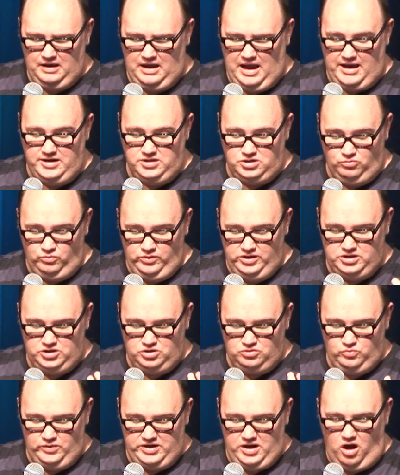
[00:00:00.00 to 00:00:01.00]
and to
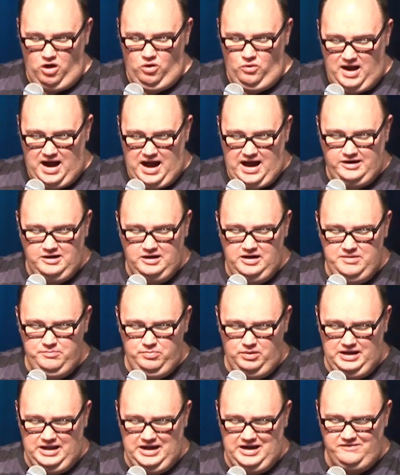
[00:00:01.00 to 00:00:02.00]
which we wholeheartedly
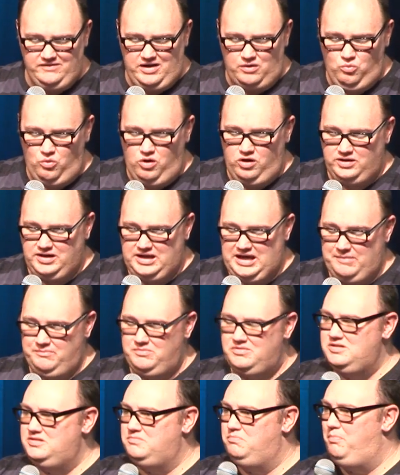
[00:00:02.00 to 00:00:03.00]
believe are what
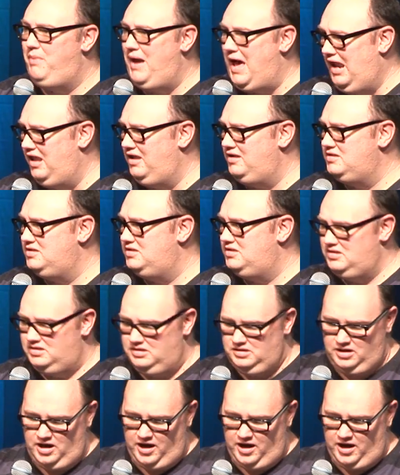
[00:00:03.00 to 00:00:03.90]
kept us balanced